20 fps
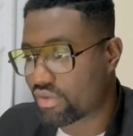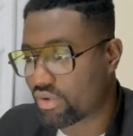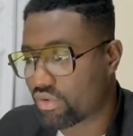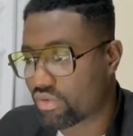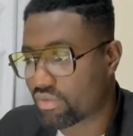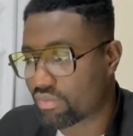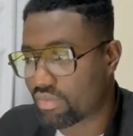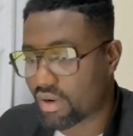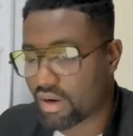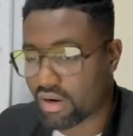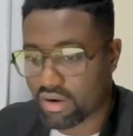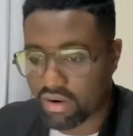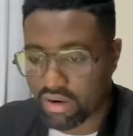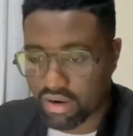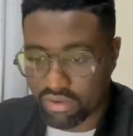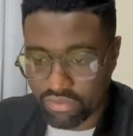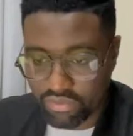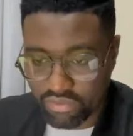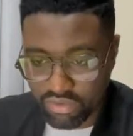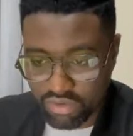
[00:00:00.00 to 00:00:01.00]
own paragraph.
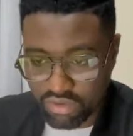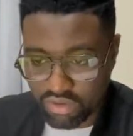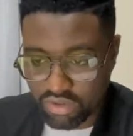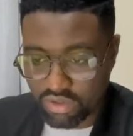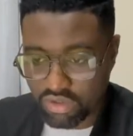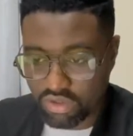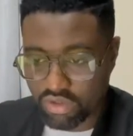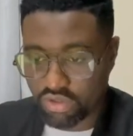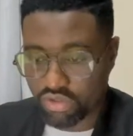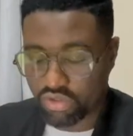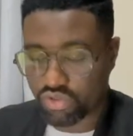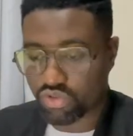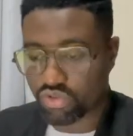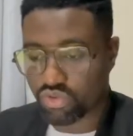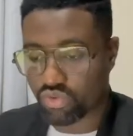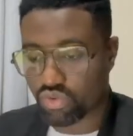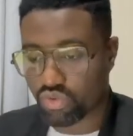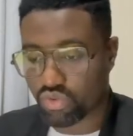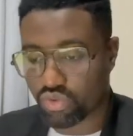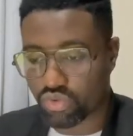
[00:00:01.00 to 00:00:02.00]

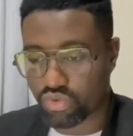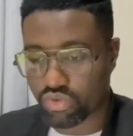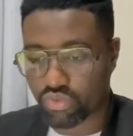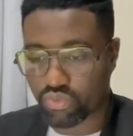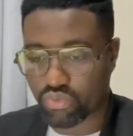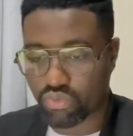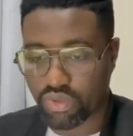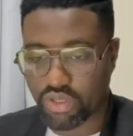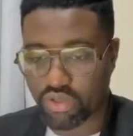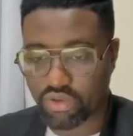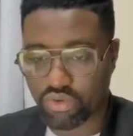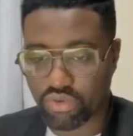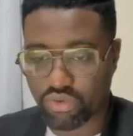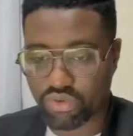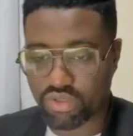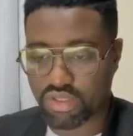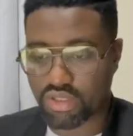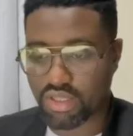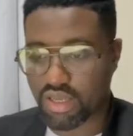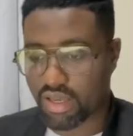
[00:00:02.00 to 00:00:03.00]
So we use
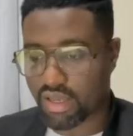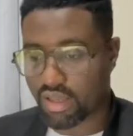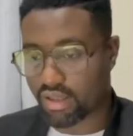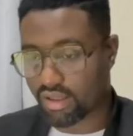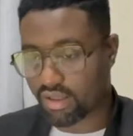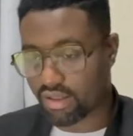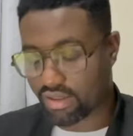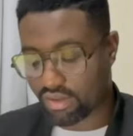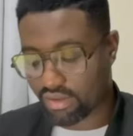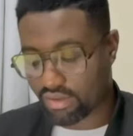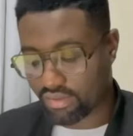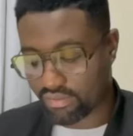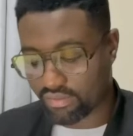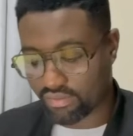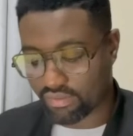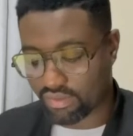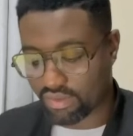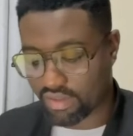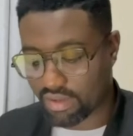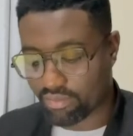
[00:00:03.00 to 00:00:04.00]
the
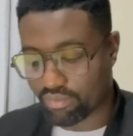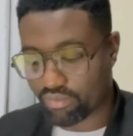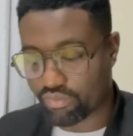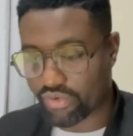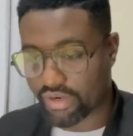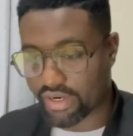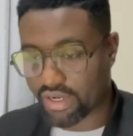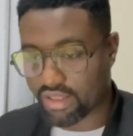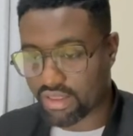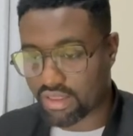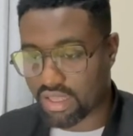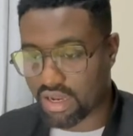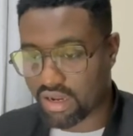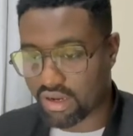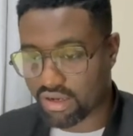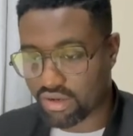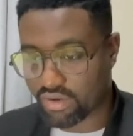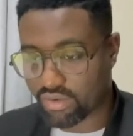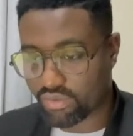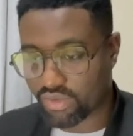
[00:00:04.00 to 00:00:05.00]
break tag,
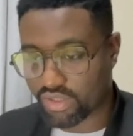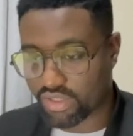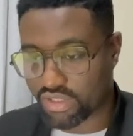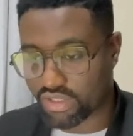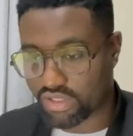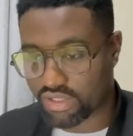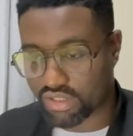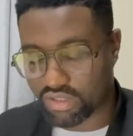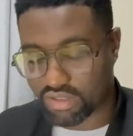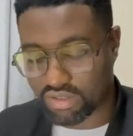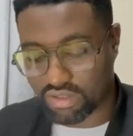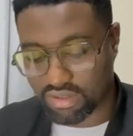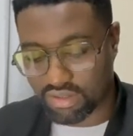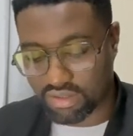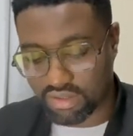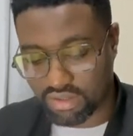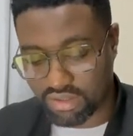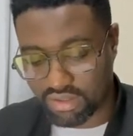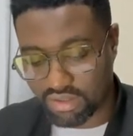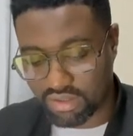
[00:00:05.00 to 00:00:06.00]
which is
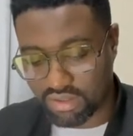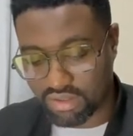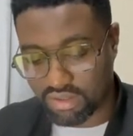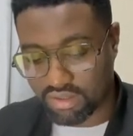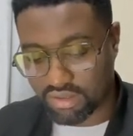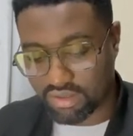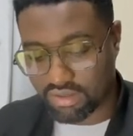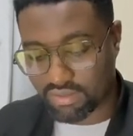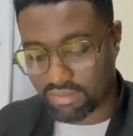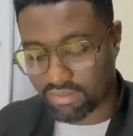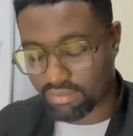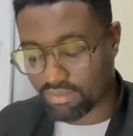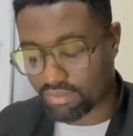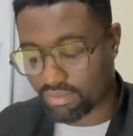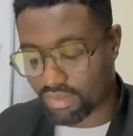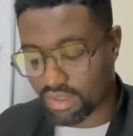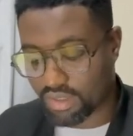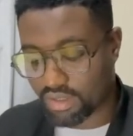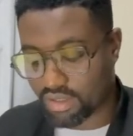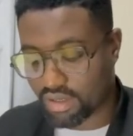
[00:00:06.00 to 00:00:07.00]

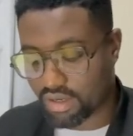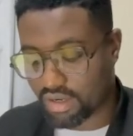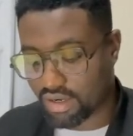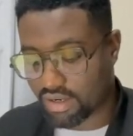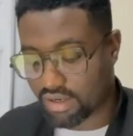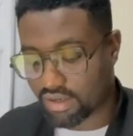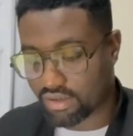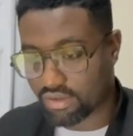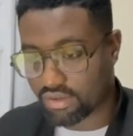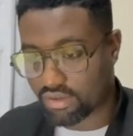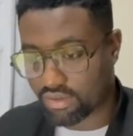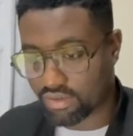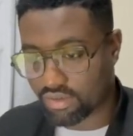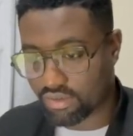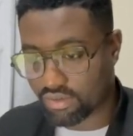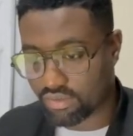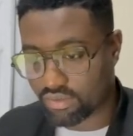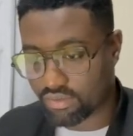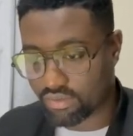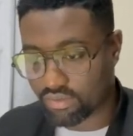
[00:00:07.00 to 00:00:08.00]
BR.
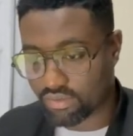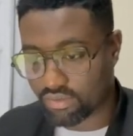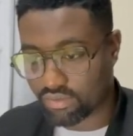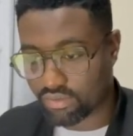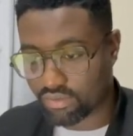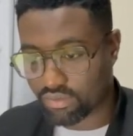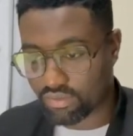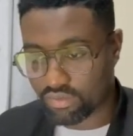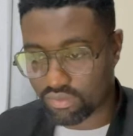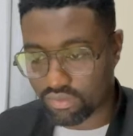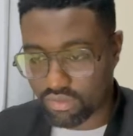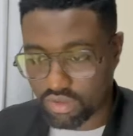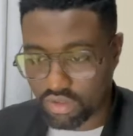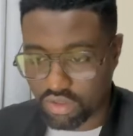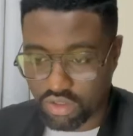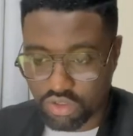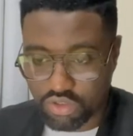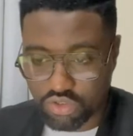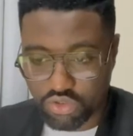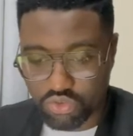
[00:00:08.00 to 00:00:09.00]

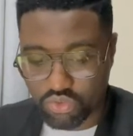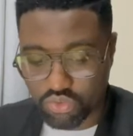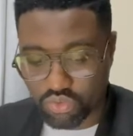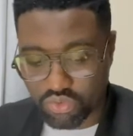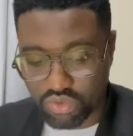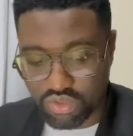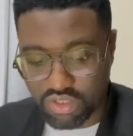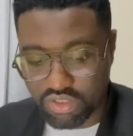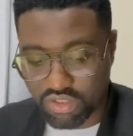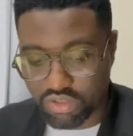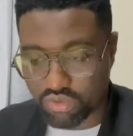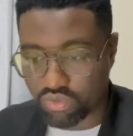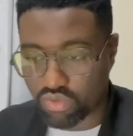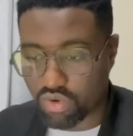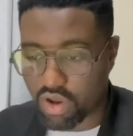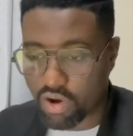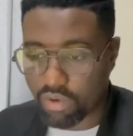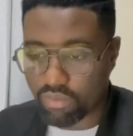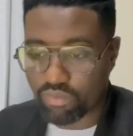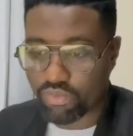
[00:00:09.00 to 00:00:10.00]
So this will
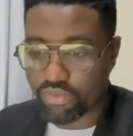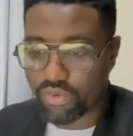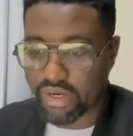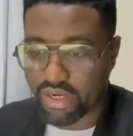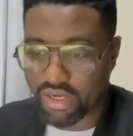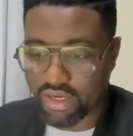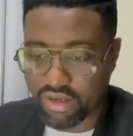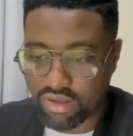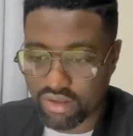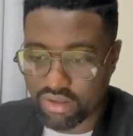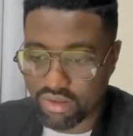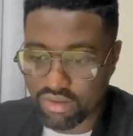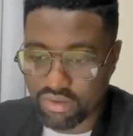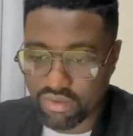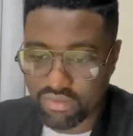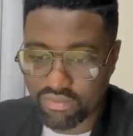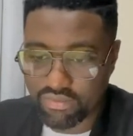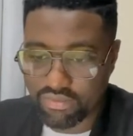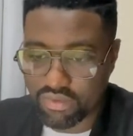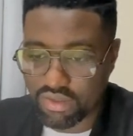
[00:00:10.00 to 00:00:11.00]
now break
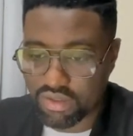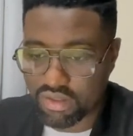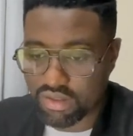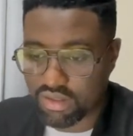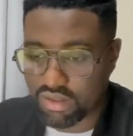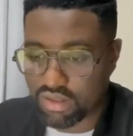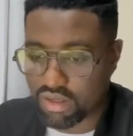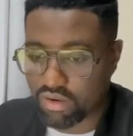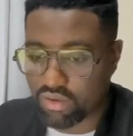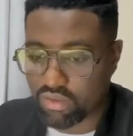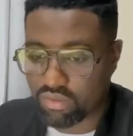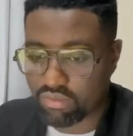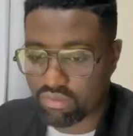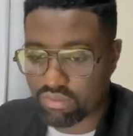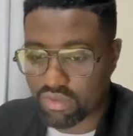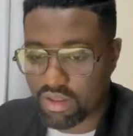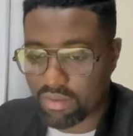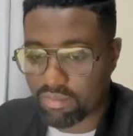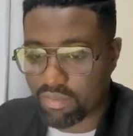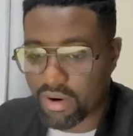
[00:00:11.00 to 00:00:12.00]

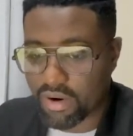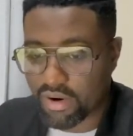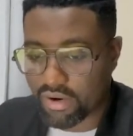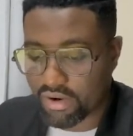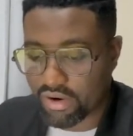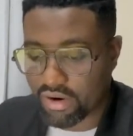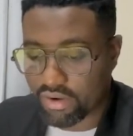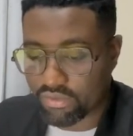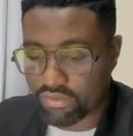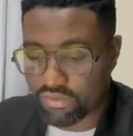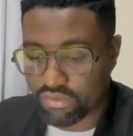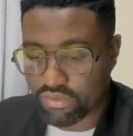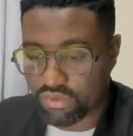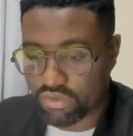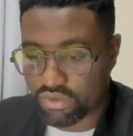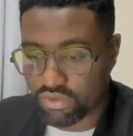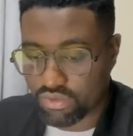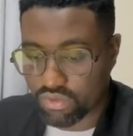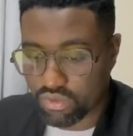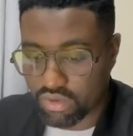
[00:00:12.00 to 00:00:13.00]
the paragraph.
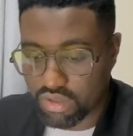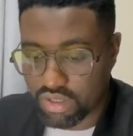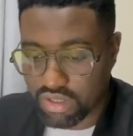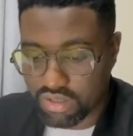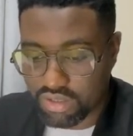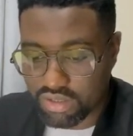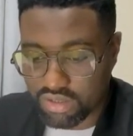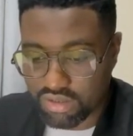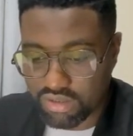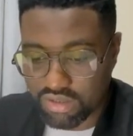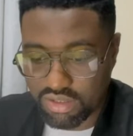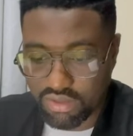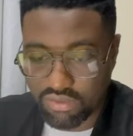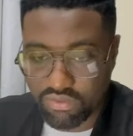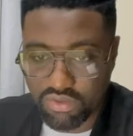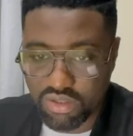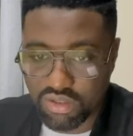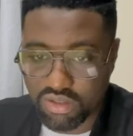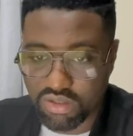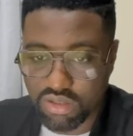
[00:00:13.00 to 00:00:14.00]
So let's save
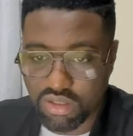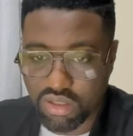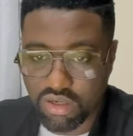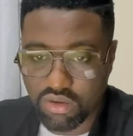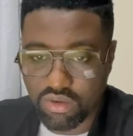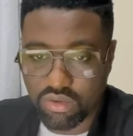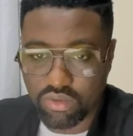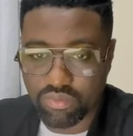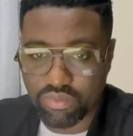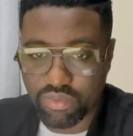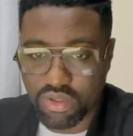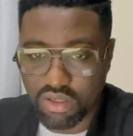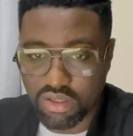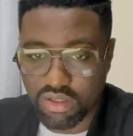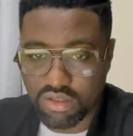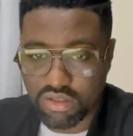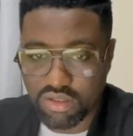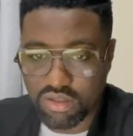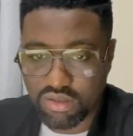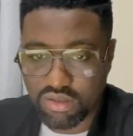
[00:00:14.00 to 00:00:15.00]
this and open it.